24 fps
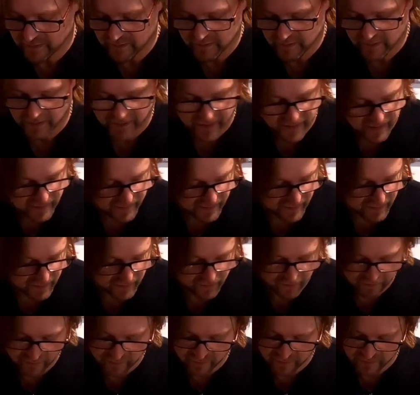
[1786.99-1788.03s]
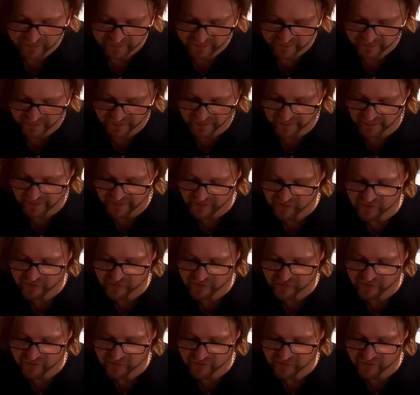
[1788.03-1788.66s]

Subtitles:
Yeah, dilute. Now the lid's